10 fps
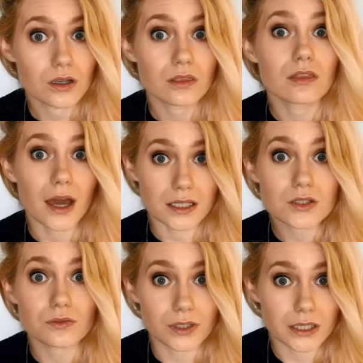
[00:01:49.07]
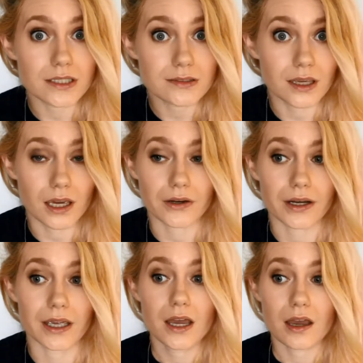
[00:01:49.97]
That's really
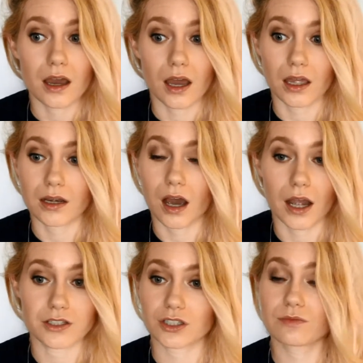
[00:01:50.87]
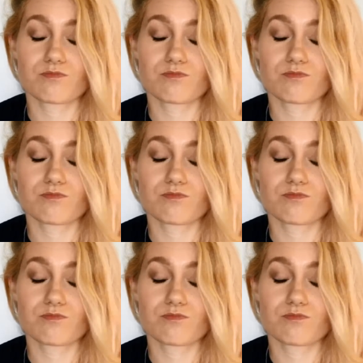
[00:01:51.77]
scary. And I just,